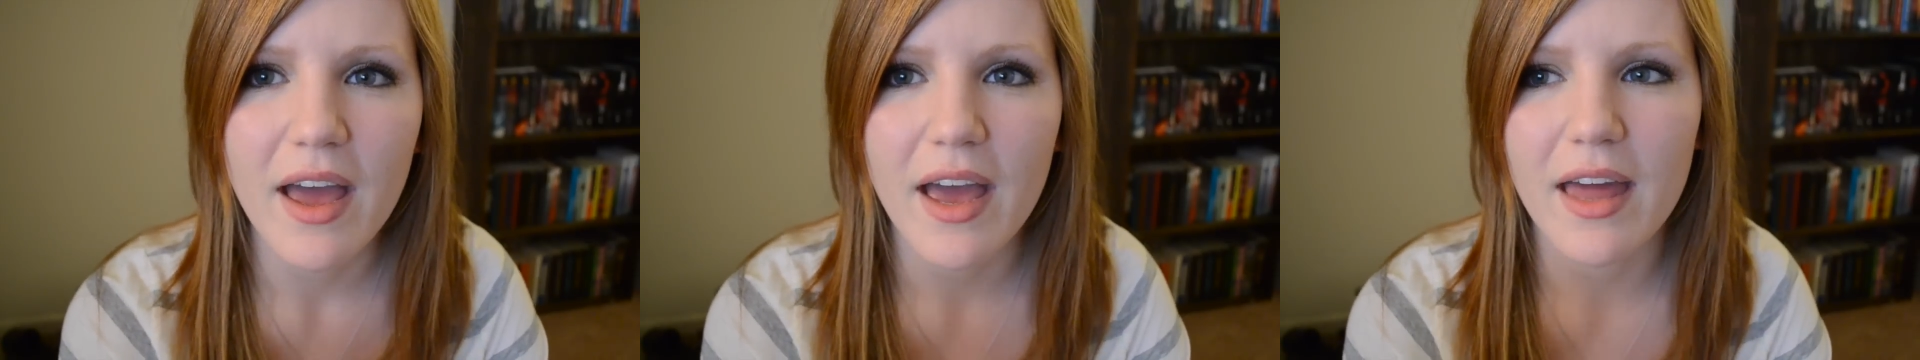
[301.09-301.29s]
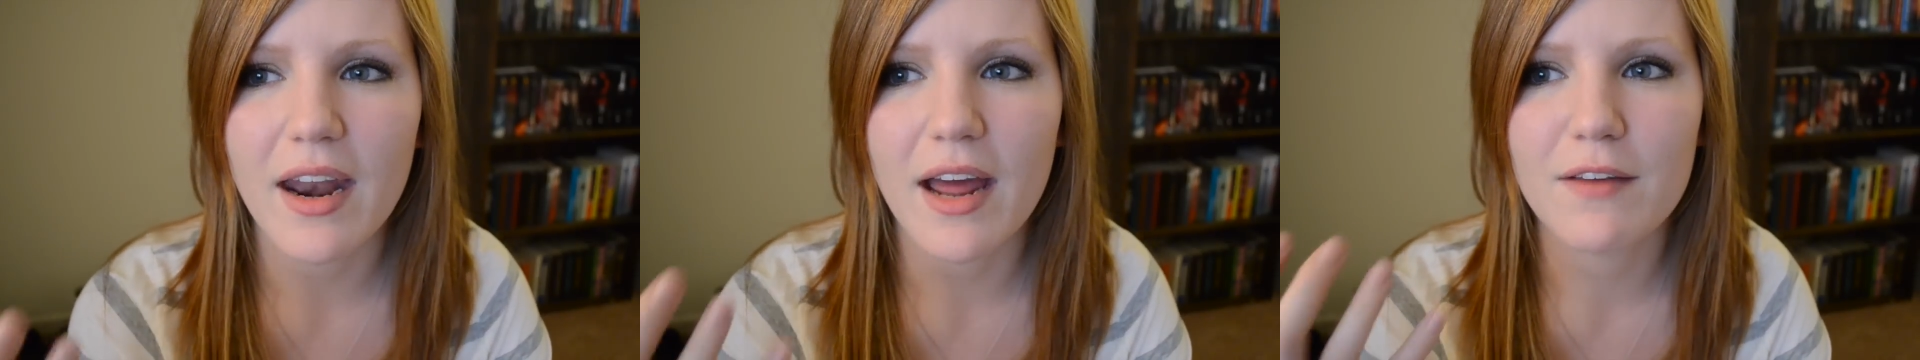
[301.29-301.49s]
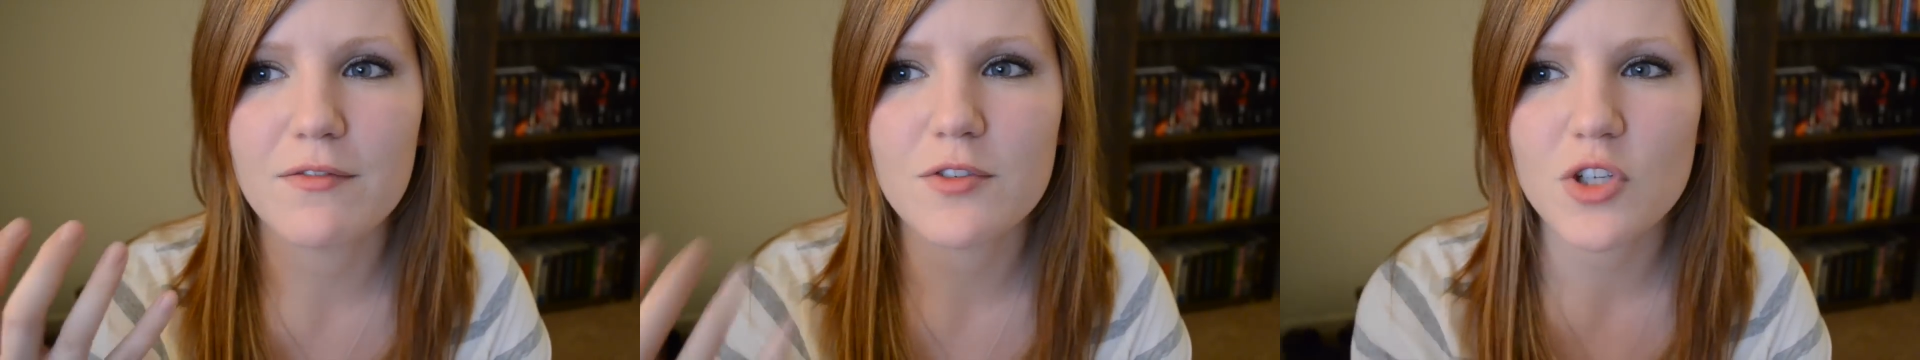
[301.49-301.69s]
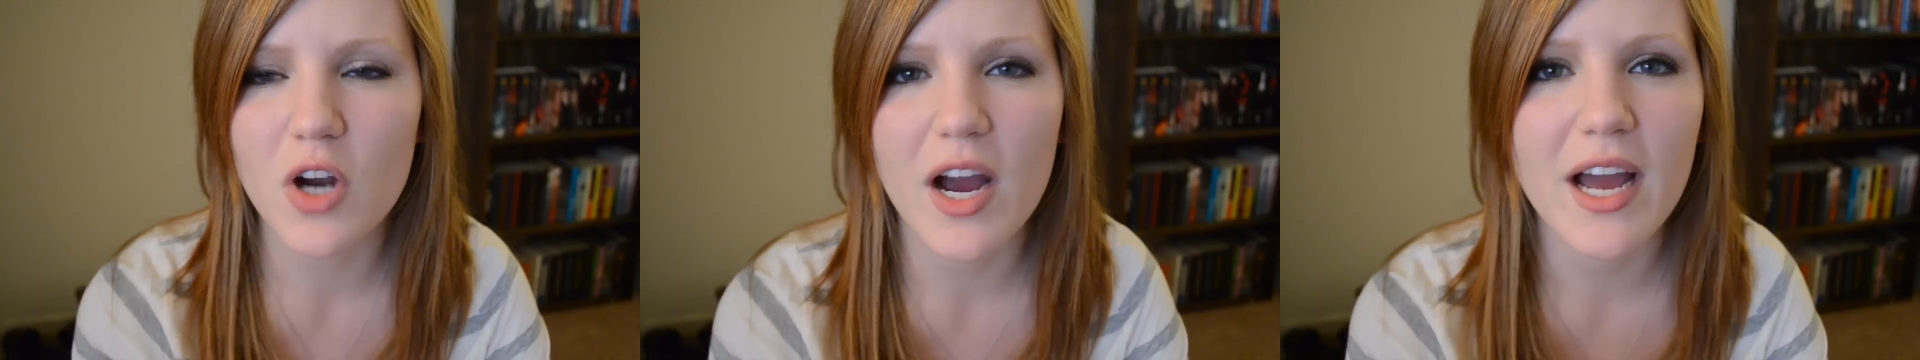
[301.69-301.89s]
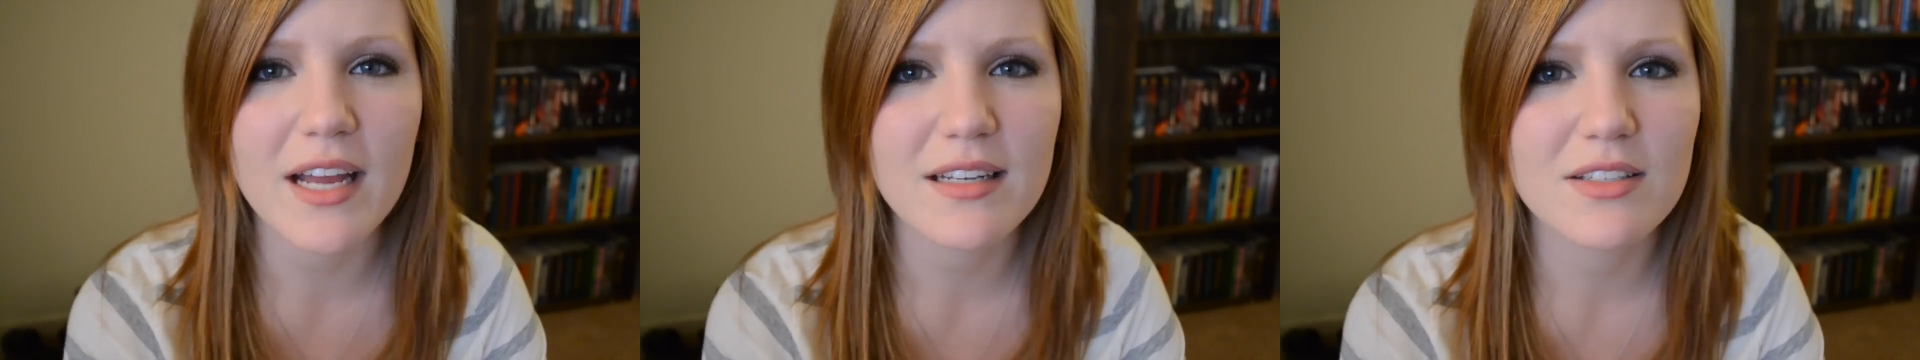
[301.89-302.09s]
and I've
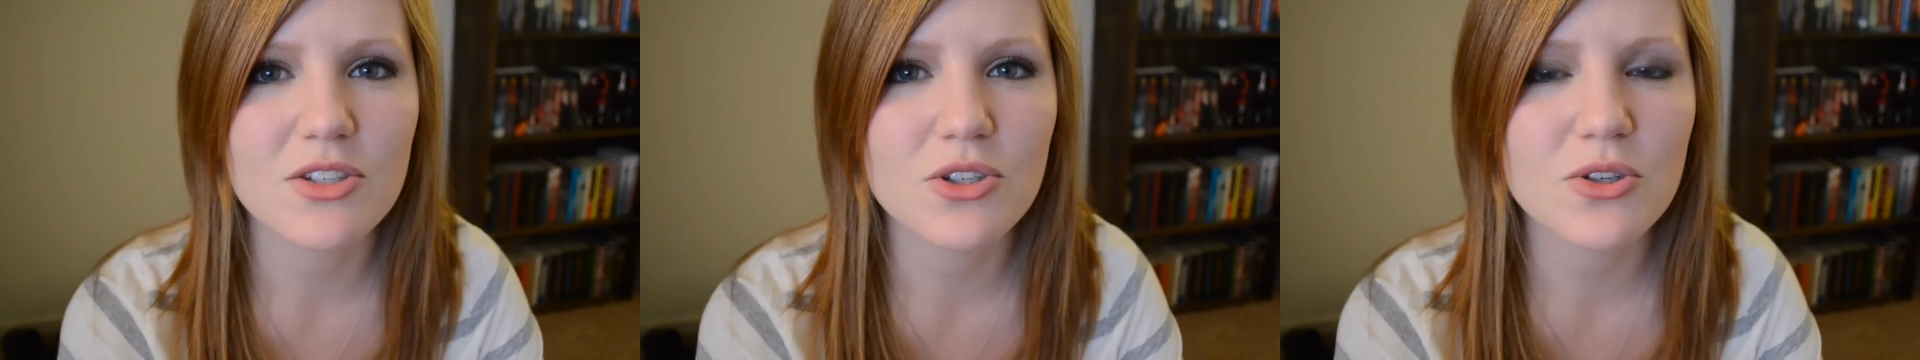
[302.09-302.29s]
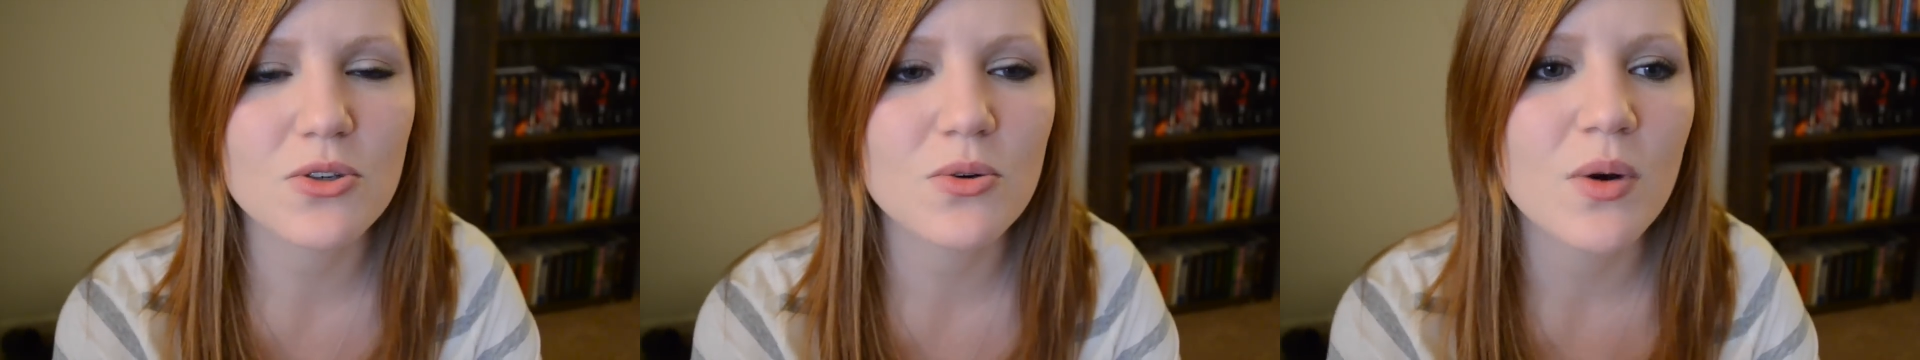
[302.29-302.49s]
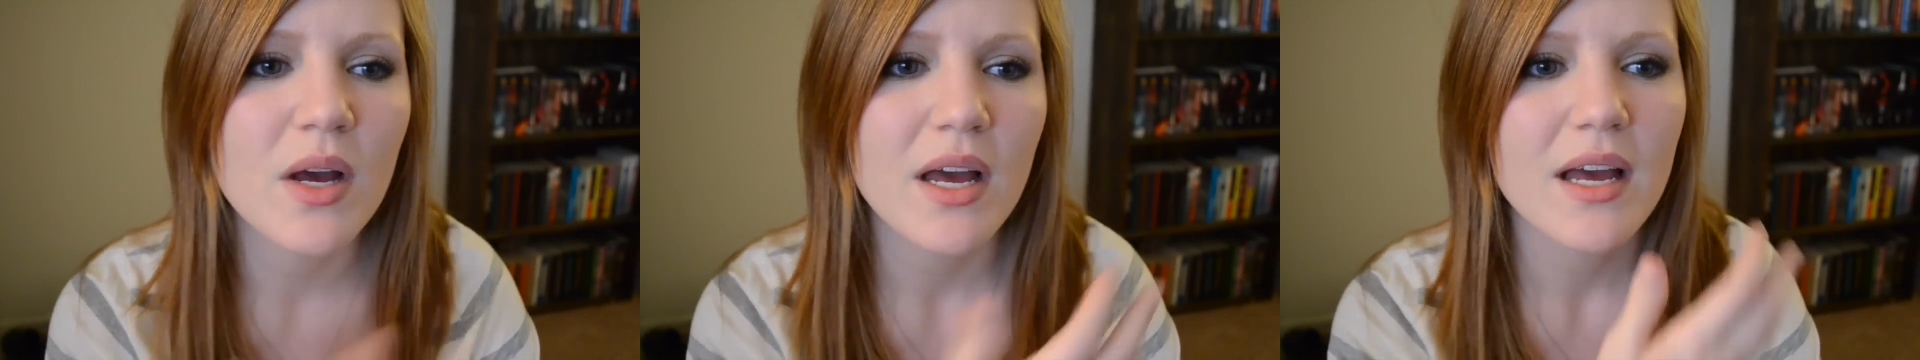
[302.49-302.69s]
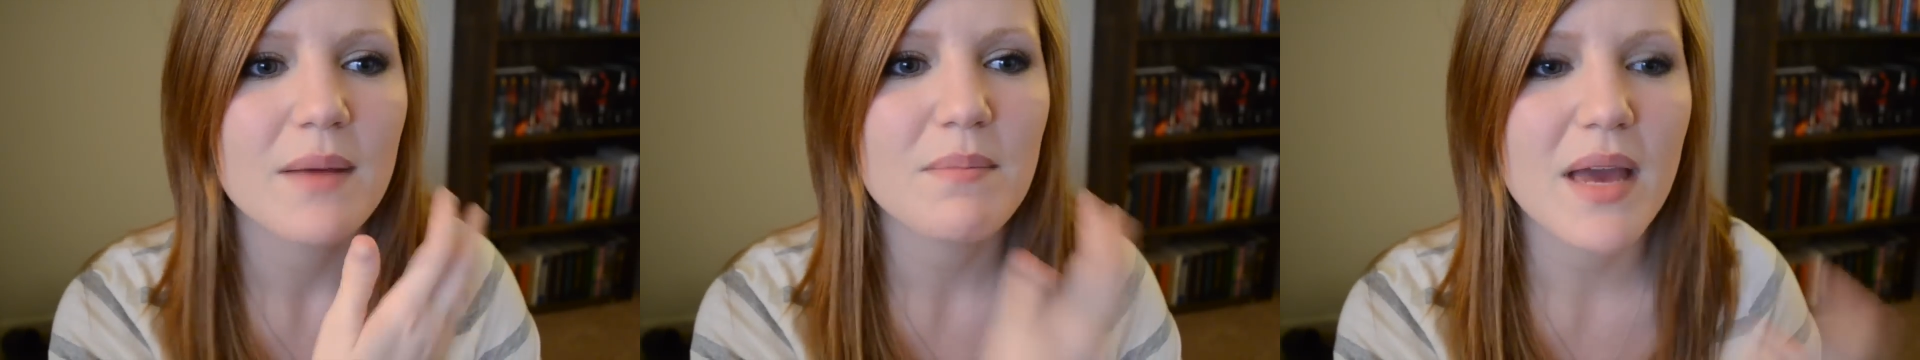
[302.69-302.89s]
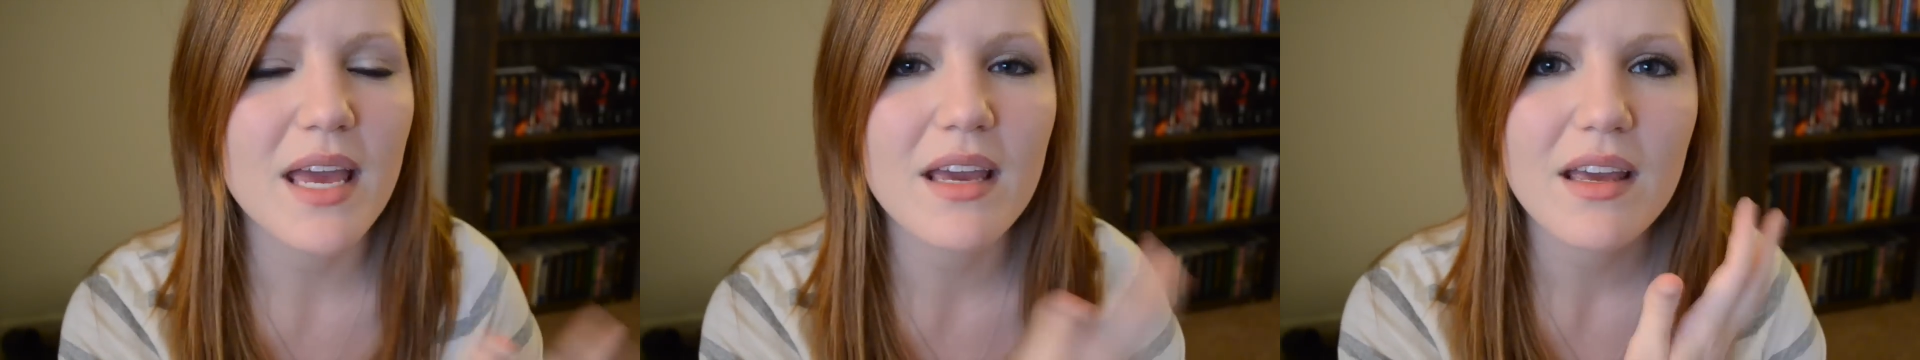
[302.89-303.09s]
tried to
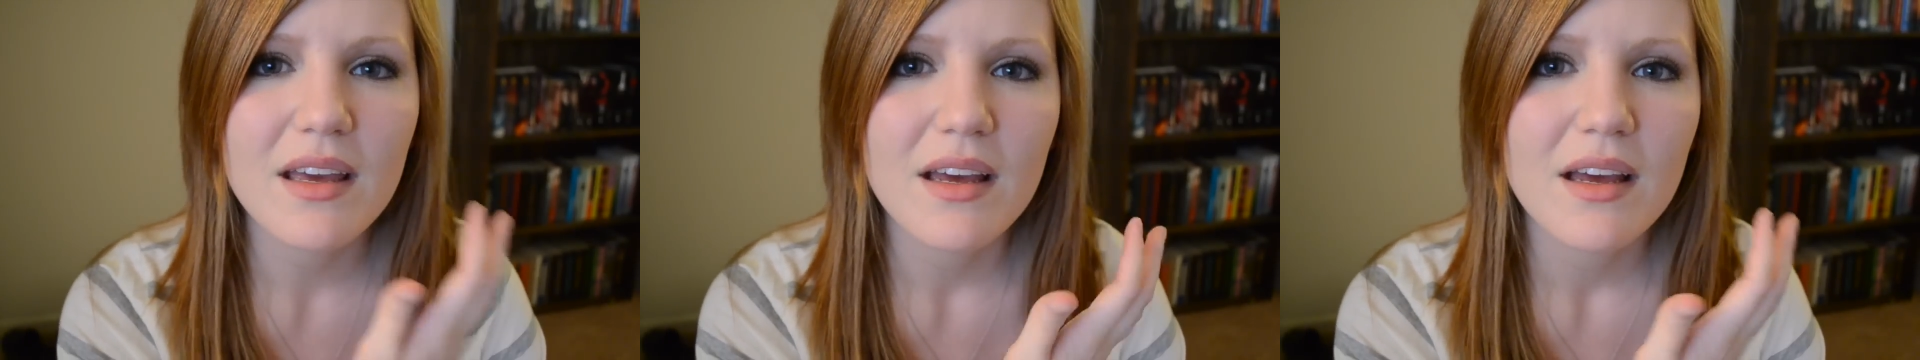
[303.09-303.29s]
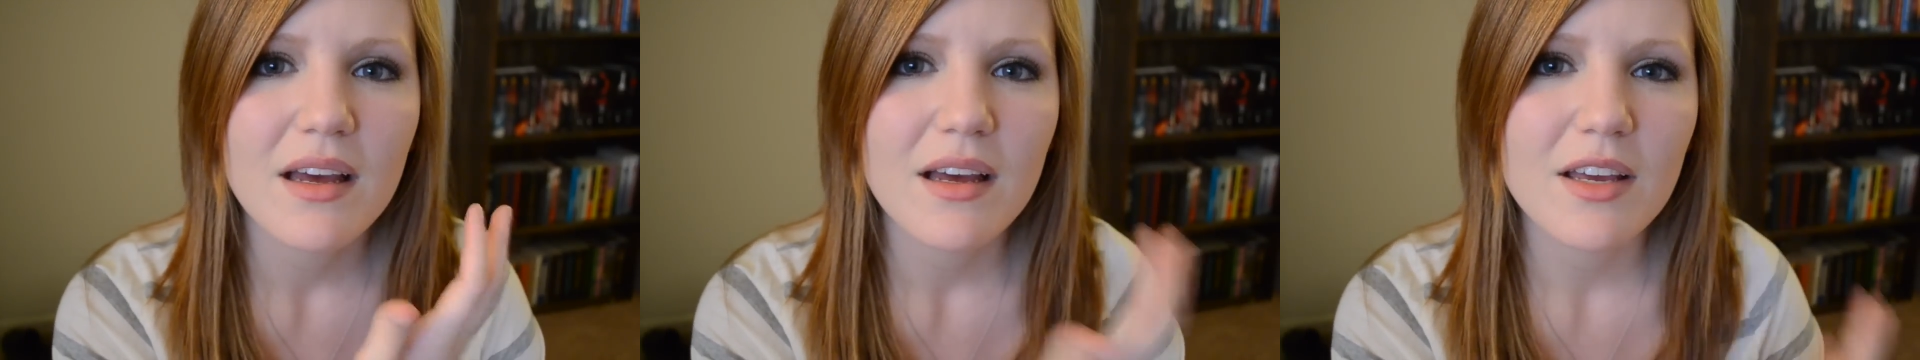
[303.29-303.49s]
make,